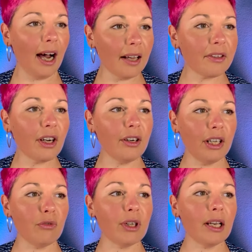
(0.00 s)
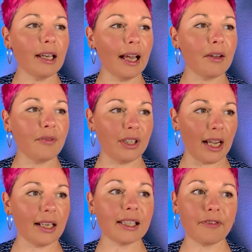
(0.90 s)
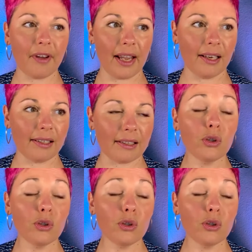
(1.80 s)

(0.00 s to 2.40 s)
Other in real life dates failed.